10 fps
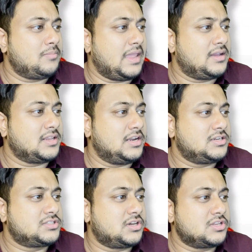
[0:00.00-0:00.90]
my
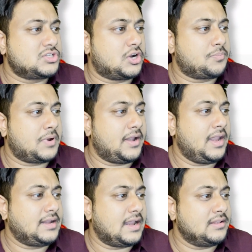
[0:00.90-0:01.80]
grid
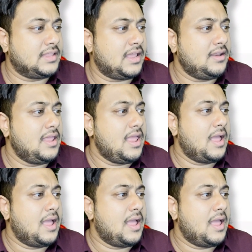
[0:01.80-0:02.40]
search.predict, and then